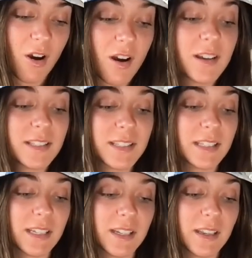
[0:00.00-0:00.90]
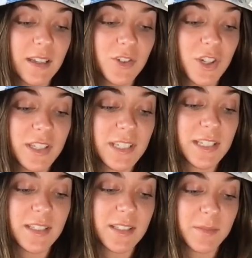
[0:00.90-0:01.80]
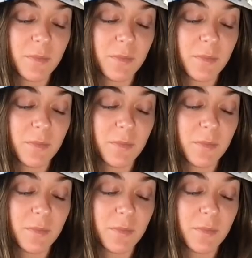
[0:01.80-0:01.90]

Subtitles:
honestly just as